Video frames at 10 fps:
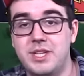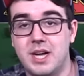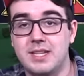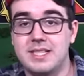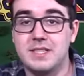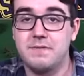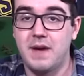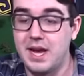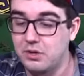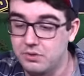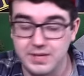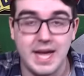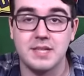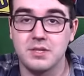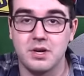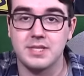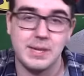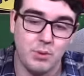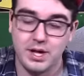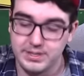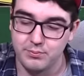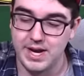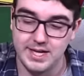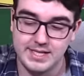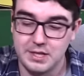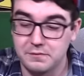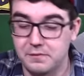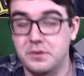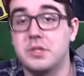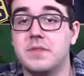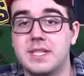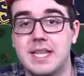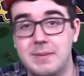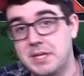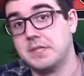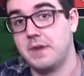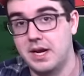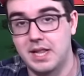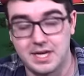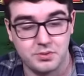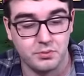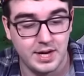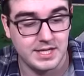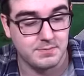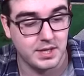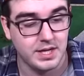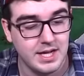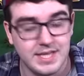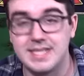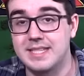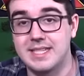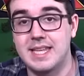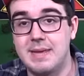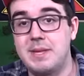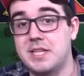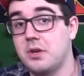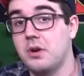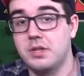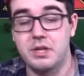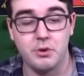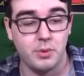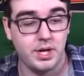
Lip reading: Johnson's final NASCAR scheme. Well, he ran a silver version of this scheme in his final actual race, but this is the scheme he started the year